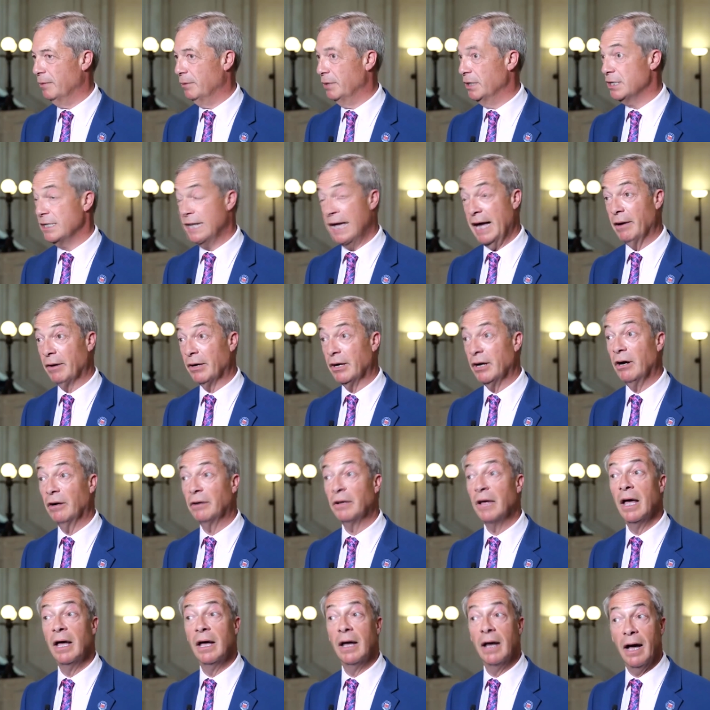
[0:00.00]
Well, it's now
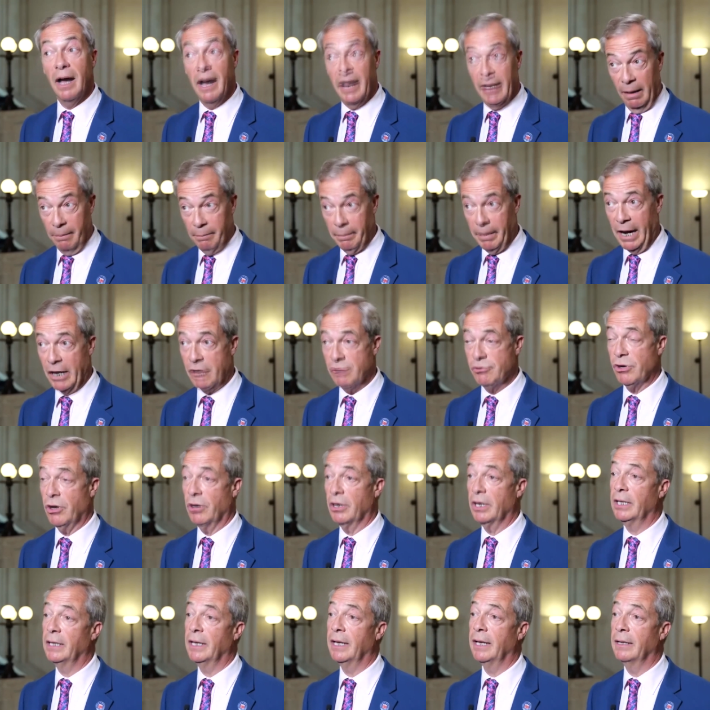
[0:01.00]
got an
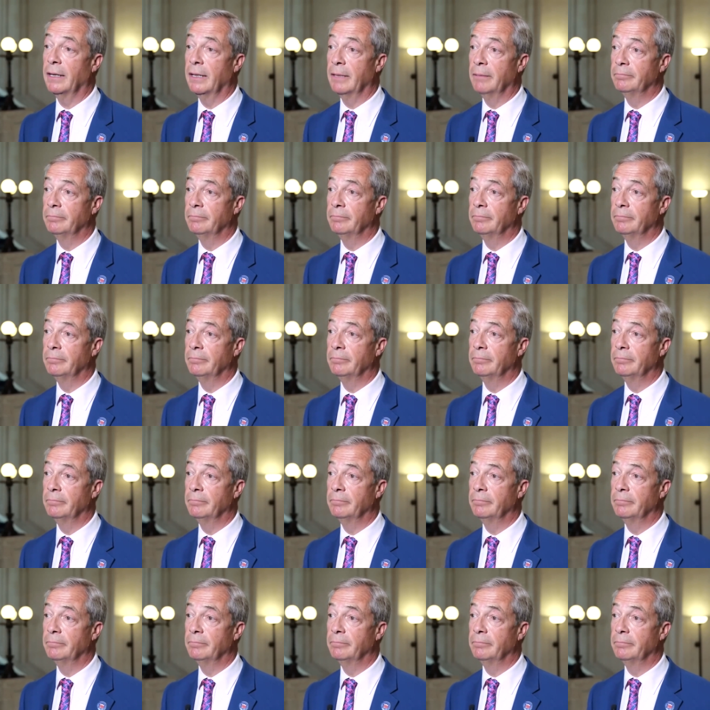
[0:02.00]
unpatriotic leader.